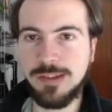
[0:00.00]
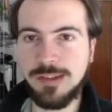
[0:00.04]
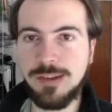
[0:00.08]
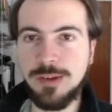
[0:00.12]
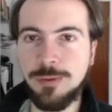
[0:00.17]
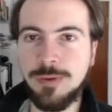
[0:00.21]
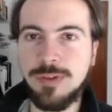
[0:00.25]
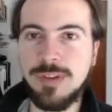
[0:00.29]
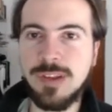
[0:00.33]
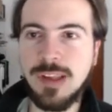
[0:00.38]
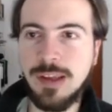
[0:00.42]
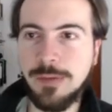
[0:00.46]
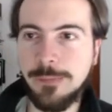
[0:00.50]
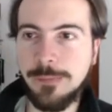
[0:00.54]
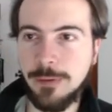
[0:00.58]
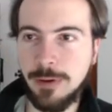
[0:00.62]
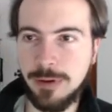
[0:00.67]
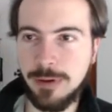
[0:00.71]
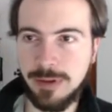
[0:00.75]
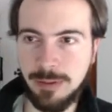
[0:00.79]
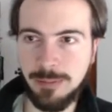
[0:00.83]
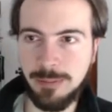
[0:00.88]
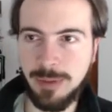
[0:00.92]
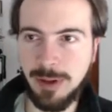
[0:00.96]
use
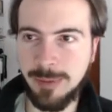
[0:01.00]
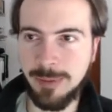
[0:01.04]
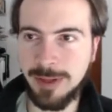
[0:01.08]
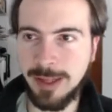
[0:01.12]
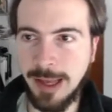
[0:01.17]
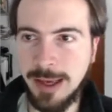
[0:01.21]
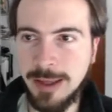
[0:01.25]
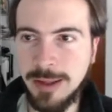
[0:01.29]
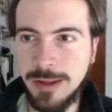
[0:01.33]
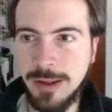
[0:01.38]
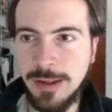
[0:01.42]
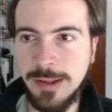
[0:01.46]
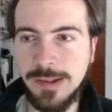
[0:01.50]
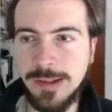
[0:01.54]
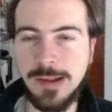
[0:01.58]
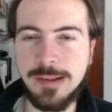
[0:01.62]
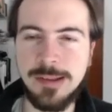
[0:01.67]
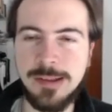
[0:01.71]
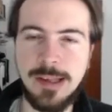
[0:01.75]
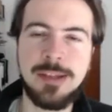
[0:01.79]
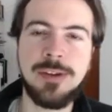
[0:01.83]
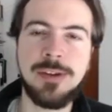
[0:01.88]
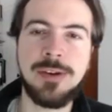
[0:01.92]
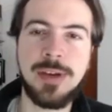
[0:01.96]
default implementations and then you